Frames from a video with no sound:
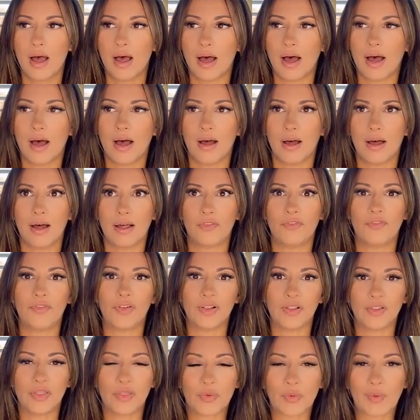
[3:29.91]
a
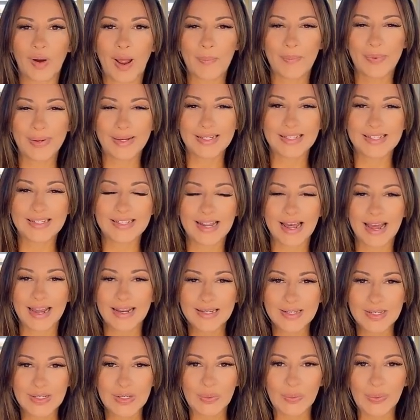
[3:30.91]
philanthropic
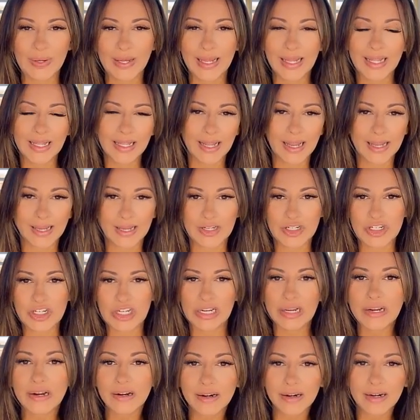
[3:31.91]
side to it, like a
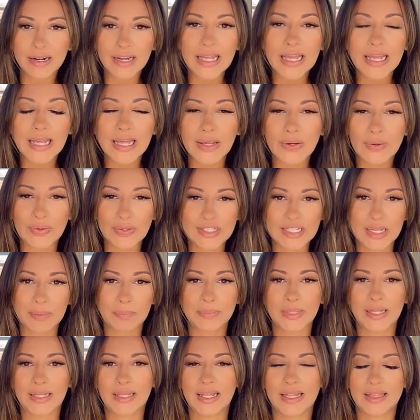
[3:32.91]
charity or
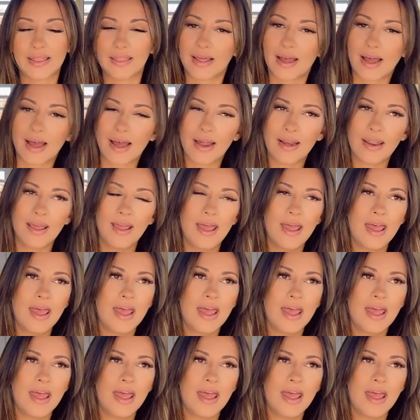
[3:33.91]
something like that.